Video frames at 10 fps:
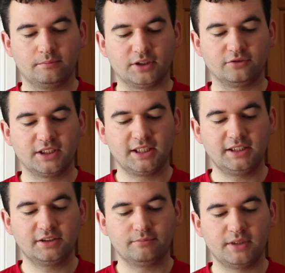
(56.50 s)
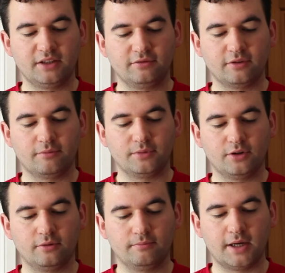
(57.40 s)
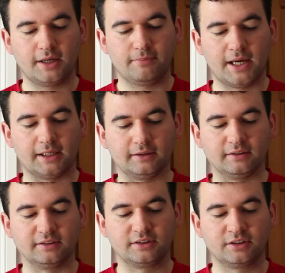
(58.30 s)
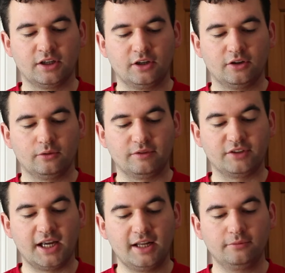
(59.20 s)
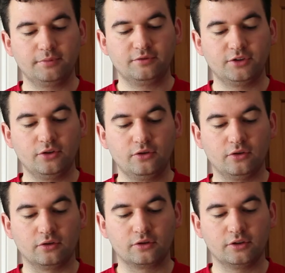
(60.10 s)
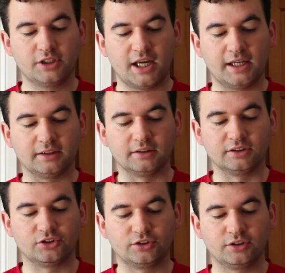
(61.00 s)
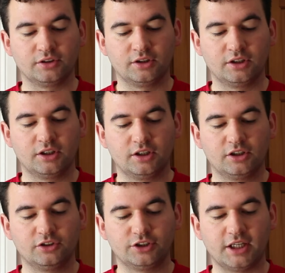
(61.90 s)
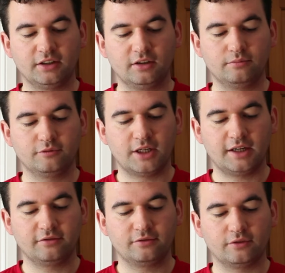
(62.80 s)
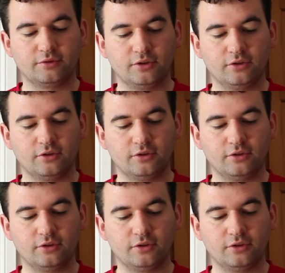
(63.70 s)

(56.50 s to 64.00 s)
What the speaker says: But release me from my bands, with the help of your good hands. Gentle breath of